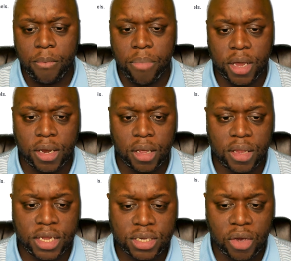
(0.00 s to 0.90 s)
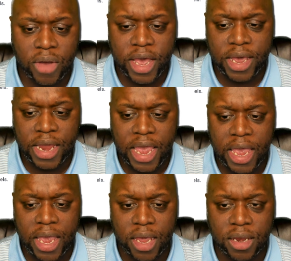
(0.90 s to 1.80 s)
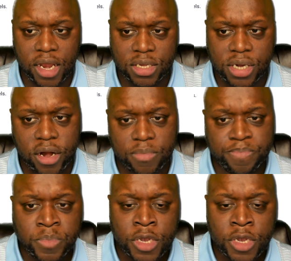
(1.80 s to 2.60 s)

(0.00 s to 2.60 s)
but let's go ahead and get it started.